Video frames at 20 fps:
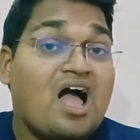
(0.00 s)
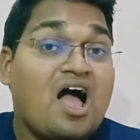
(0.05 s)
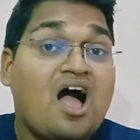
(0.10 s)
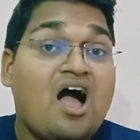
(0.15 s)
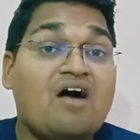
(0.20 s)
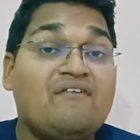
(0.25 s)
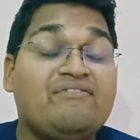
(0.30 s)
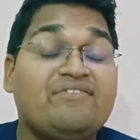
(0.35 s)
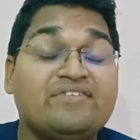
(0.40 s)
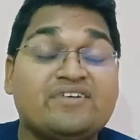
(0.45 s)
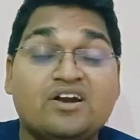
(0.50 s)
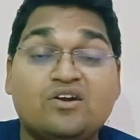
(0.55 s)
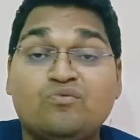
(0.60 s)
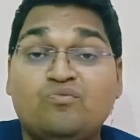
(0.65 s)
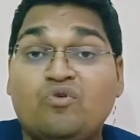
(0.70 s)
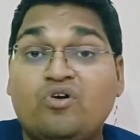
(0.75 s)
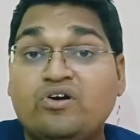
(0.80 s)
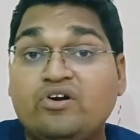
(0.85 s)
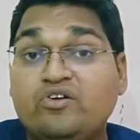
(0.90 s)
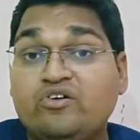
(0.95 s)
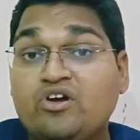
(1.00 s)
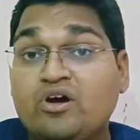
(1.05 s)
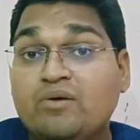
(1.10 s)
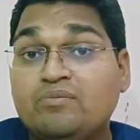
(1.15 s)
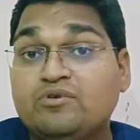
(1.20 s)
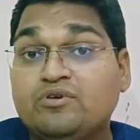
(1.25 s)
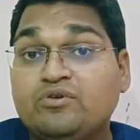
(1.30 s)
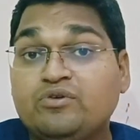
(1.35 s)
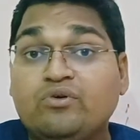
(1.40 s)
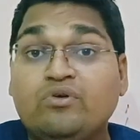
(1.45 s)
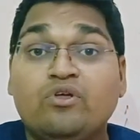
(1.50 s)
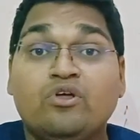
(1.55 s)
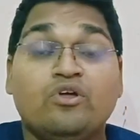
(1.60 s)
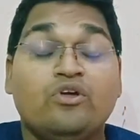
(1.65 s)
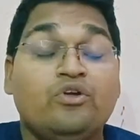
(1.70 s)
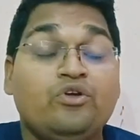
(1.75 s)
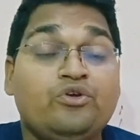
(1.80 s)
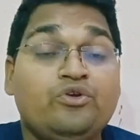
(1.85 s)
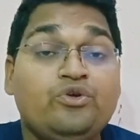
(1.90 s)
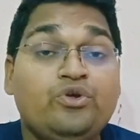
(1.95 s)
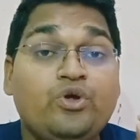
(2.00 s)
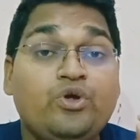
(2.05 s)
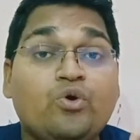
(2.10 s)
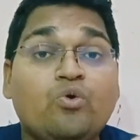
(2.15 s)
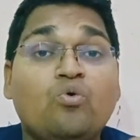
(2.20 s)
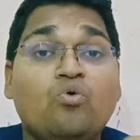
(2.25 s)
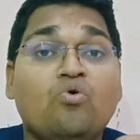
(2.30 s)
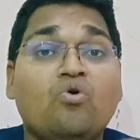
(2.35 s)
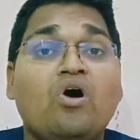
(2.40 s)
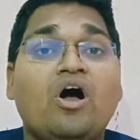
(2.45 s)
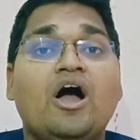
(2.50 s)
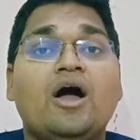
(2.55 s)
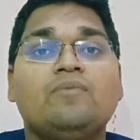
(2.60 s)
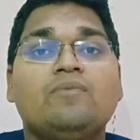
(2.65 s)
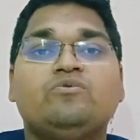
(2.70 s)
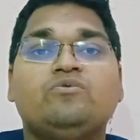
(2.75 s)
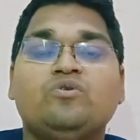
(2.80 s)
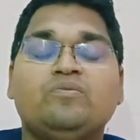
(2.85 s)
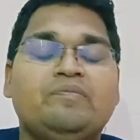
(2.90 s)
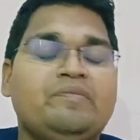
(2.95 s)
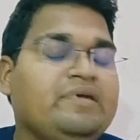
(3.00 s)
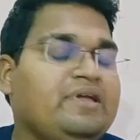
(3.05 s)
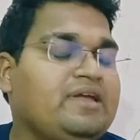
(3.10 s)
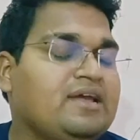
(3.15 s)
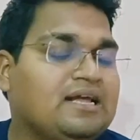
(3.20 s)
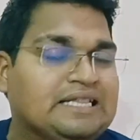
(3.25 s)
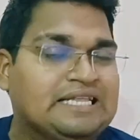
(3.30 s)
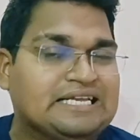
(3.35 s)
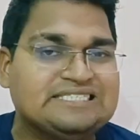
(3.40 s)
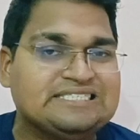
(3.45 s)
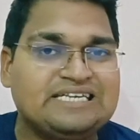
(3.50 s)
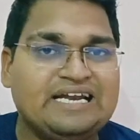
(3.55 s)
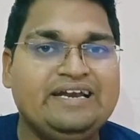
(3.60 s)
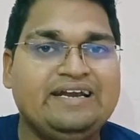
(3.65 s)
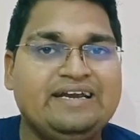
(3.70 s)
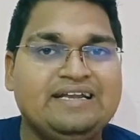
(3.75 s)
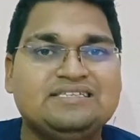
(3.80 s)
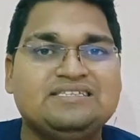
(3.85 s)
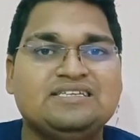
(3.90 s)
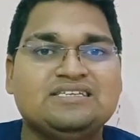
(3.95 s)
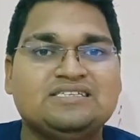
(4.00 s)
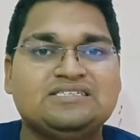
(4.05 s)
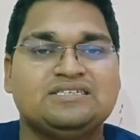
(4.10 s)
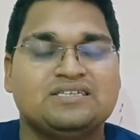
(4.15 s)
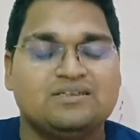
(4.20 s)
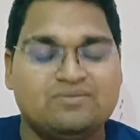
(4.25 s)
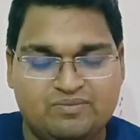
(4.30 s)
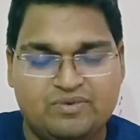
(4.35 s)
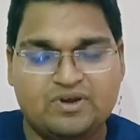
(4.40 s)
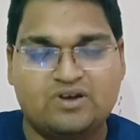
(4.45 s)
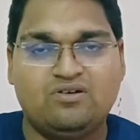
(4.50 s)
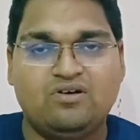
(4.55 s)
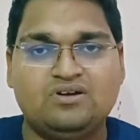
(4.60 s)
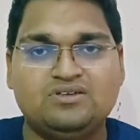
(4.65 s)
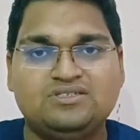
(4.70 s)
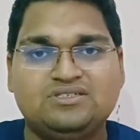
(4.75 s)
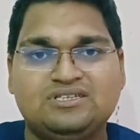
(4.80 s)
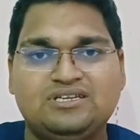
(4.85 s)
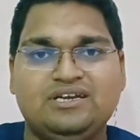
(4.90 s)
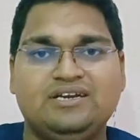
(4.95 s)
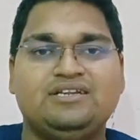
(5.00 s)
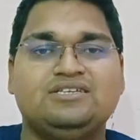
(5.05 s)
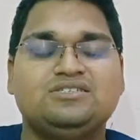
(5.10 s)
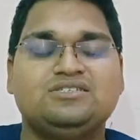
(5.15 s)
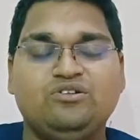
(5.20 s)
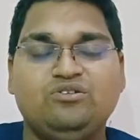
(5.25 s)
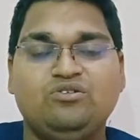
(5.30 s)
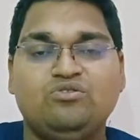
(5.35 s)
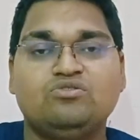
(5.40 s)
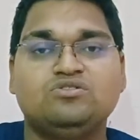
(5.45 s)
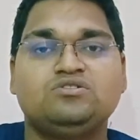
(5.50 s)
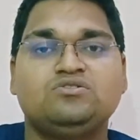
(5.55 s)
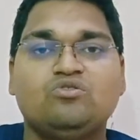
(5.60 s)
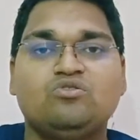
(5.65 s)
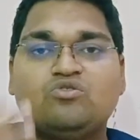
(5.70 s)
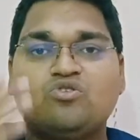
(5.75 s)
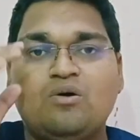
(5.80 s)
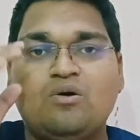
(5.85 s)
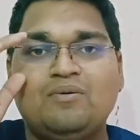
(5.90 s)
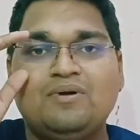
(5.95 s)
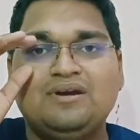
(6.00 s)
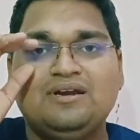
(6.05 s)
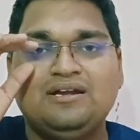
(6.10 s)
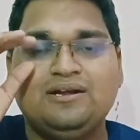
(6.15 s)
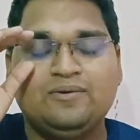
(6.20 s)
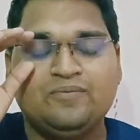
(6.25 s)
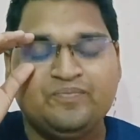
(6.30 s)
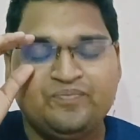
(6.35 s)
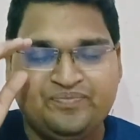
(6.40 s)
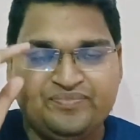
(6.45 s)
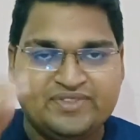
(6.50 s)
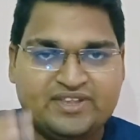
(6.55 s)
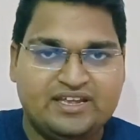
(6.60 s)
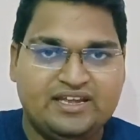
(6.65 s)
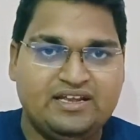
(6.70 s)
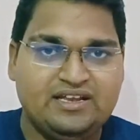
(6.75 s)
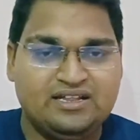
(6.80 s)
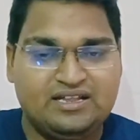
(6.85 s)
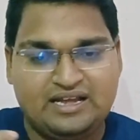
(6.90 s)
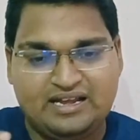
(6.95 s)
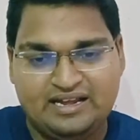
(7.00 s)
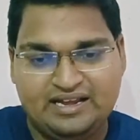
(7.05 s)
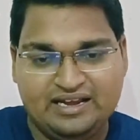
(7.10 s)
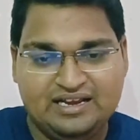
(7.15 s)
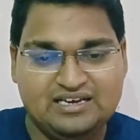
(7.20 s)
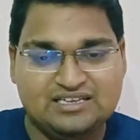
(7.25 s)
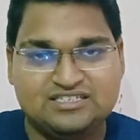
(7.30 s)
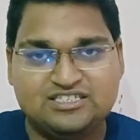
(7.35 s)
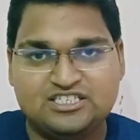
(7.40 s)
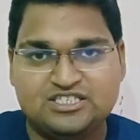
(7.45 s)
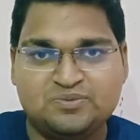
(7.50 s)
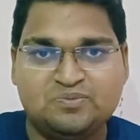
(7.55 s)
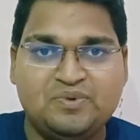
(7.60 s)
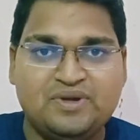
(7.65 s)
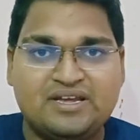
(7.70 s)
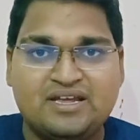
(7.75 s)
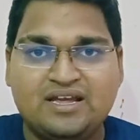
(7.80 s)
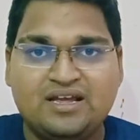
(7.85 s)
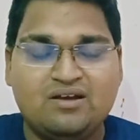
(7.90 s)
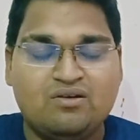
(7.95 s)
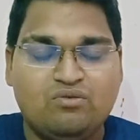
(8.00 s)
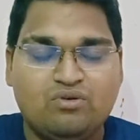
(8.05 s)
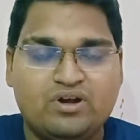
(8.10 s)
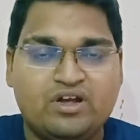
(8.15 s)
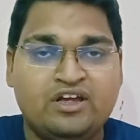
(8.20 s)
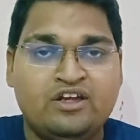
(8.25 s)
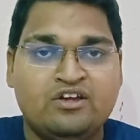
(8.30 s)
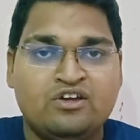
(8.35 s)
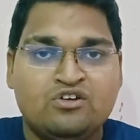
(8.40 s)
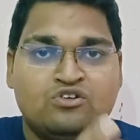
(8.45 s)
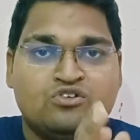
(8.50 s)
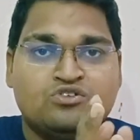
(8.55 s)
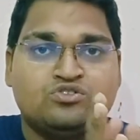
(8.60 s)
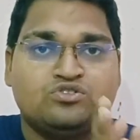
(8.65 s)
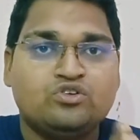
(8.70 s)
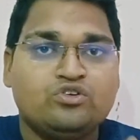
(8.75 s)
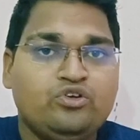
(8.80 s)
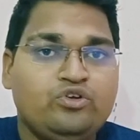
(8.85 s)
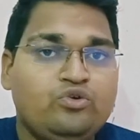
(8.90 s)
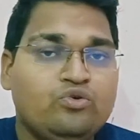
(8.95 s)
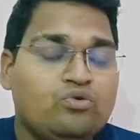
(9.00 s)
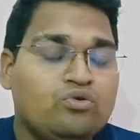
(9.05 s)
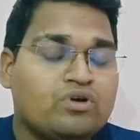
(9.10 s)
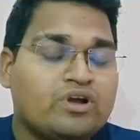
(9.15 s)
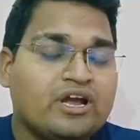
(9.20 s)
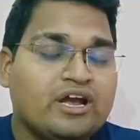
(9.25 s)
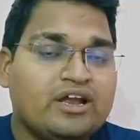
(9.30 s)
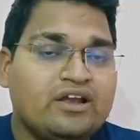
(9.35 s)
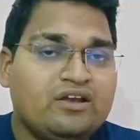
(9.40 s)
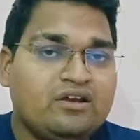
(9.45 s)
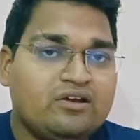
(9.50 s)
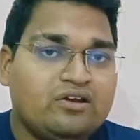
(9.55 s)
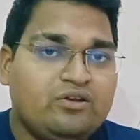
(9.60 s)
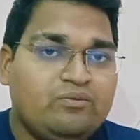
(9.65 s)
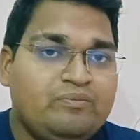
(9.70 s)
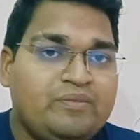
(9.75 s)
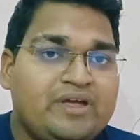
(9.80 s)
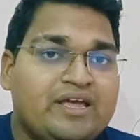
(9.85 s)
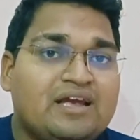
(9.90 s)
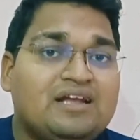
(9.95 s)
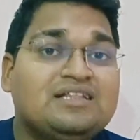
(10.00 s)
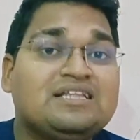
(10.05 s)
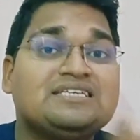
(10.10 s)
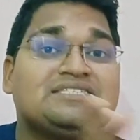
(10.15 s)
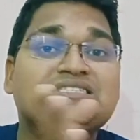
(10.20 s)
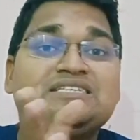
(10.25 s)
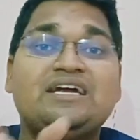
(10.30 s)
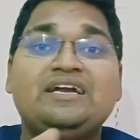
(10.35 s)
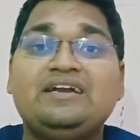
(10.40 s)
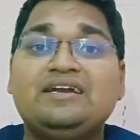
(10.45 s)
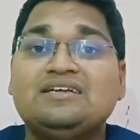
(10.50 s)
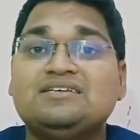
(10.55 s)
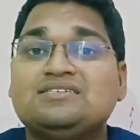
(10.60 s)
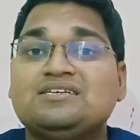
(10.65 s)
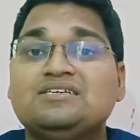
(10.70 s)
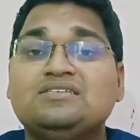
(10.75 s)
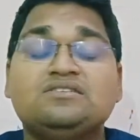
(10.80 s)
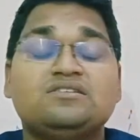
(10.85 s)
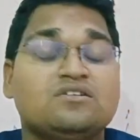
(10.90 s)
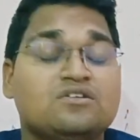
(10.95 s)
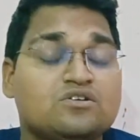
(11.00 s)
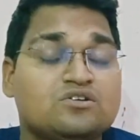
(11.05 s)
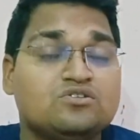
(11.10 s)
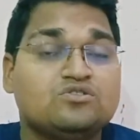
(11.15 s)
After that, what do you have to do? You have to make the sentences, because it is used to commonly in the English speaking. Okay, so you can make the sentences.